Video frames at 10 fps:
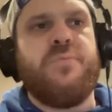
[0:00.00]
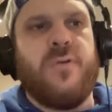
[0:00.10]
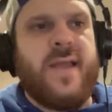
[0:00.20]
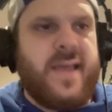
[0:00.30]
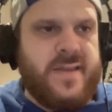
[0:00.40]

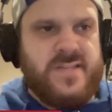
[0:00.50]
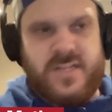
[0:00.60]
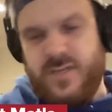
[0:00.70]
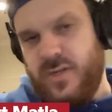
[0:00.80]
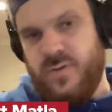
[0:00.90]
brand
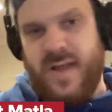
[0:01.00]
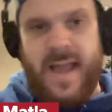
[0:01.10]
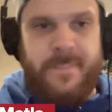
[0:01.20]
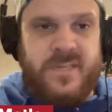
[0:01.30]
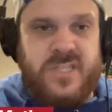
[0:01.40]
new
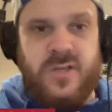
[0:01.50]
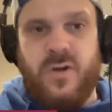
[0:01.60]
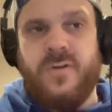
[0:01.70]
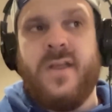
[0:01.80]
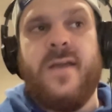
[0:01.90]

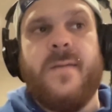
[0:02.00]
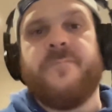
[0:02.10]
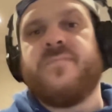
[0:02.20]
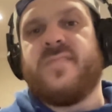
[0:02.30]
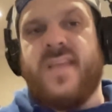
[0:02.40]
episode.
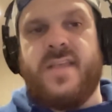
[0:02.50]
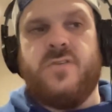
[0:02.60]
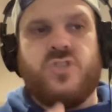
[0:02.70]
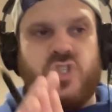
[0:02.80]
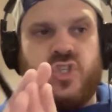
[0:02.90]
Thank
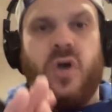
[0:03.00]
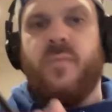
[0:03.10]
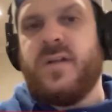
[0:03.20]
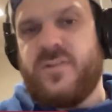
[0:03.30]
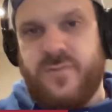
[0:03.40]
you so
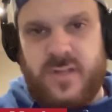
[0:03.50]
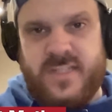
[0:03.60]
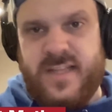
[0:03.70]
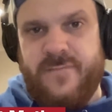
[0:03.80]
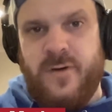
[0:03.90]
much for
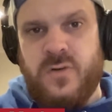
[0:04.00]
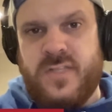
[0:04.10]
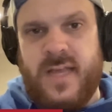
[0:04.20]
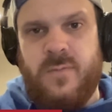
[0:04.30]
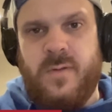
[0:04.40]
listening,
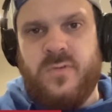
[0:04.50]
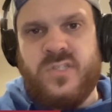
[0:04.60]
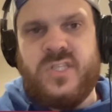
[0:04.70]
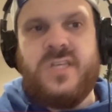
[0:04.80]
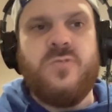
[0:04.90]
folks, and we will
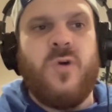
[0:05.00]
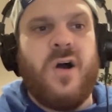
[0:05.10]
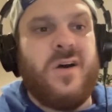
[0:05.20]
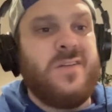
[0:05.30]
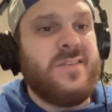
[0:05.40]
see you
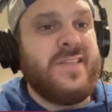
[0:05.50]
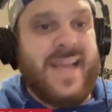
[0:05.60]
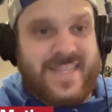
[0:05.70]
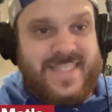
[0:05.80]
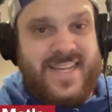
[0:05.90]
all
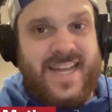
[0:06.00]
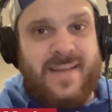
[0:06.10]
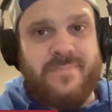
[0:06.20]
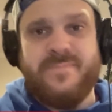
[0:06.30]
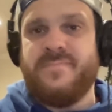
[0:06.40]
next time.